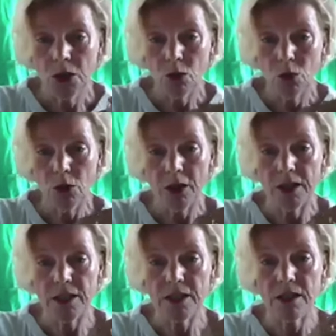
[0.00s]
What
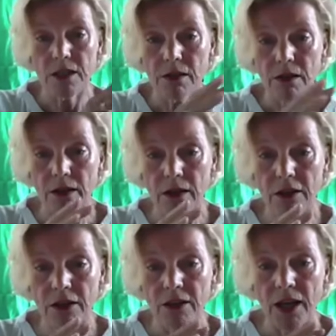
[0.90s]
is the
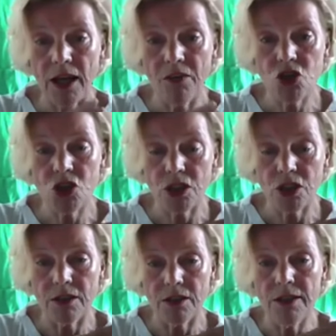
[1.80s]
energy
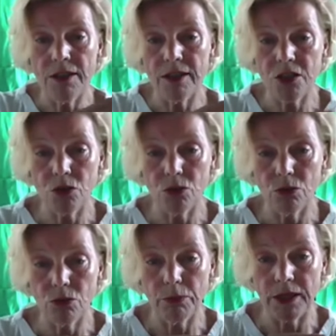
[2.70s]
that needs
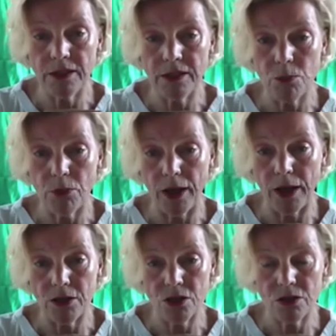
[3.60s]
to be
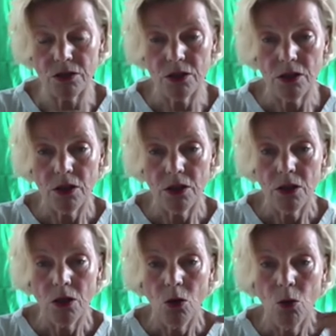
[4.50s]
expressed?
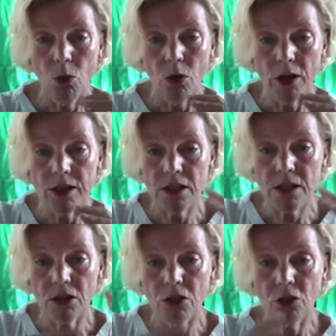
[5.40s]
What is the
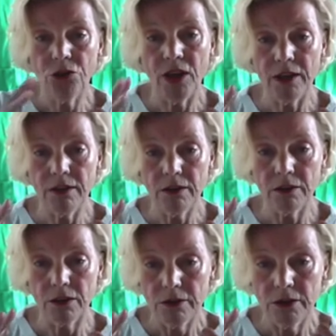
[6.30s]

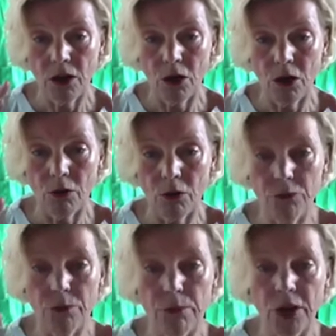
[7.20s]
container of the
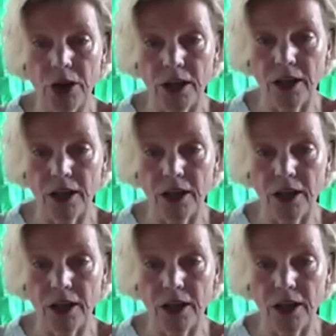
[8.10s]
body